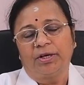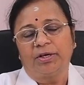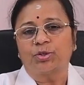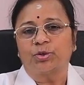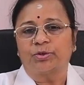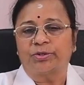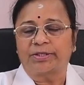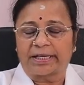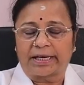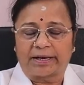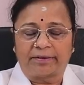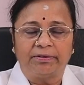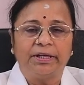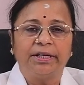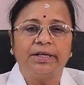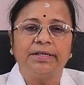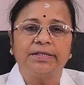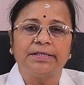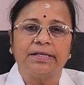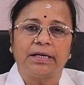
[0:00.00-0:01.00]
So
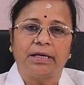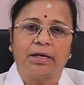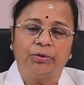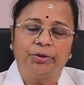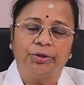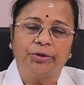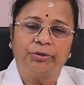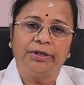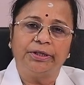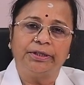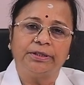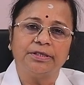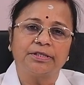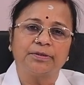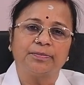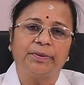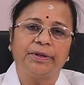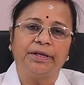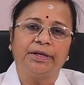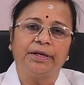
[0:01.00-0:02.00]
traveling is allowed during
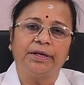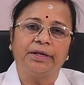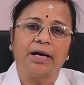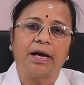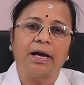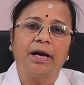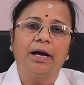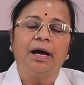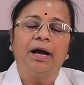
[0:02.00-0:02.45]
this period